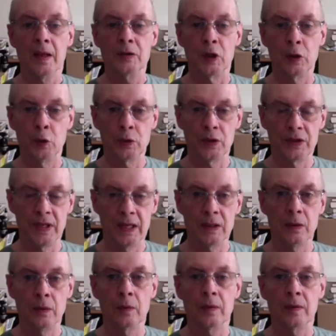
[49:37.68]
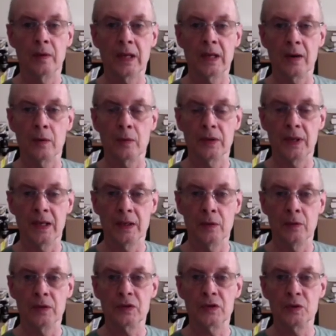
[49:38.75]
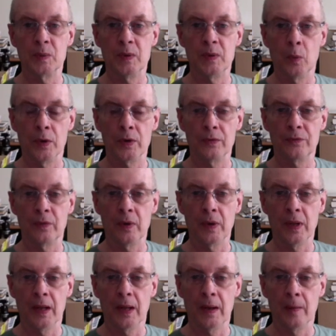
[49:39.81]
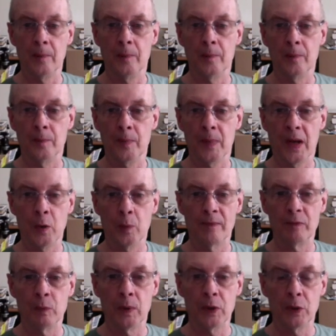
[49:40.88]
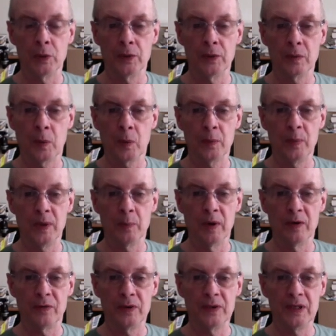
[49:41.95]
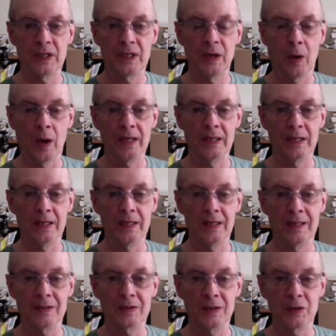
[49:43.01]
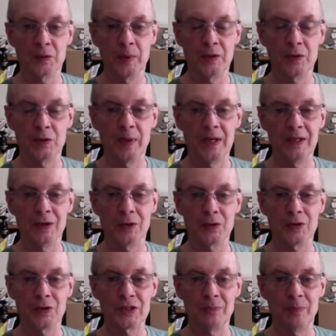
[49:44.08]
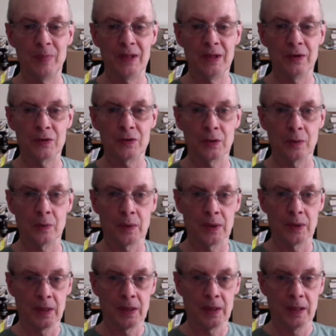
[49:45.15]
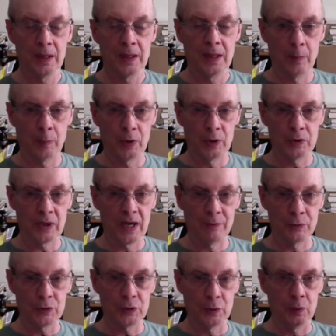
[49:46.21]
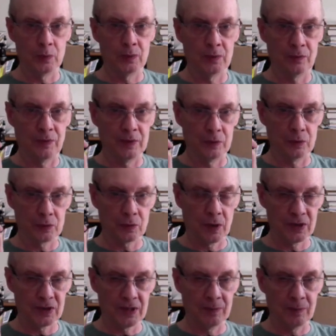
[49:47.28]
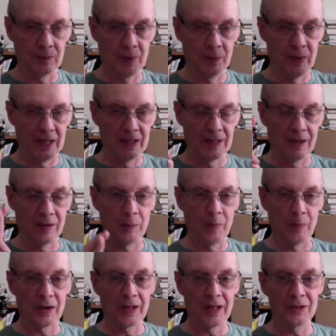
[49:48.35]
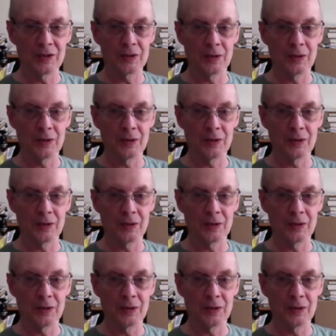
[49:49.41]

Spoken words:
Gianluca, thank you. Riccardo, thank you. This has been wonderful. I hope everyone learned quite a bit about Verdicchio. I did. It's been too many years since I've been there, so I'm going to travel soon. Fingers crossed I make it down the market.